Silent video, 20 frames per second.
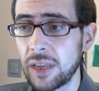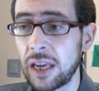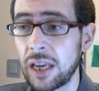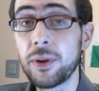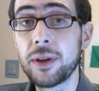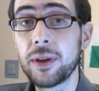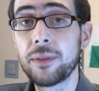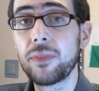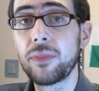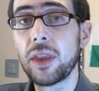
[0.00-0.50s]

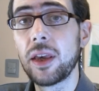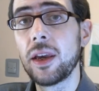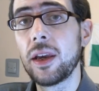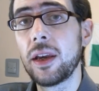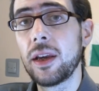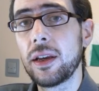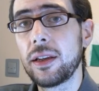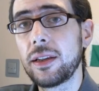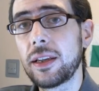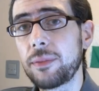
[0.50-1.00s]
anyway,
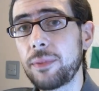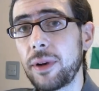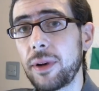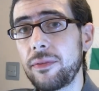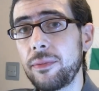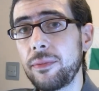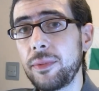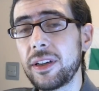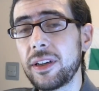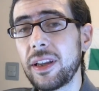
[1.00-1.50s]
that's about
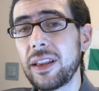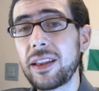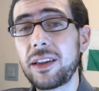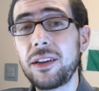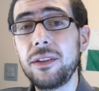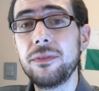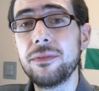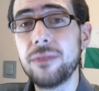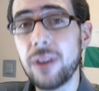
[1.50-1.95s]
it for me today. Thank you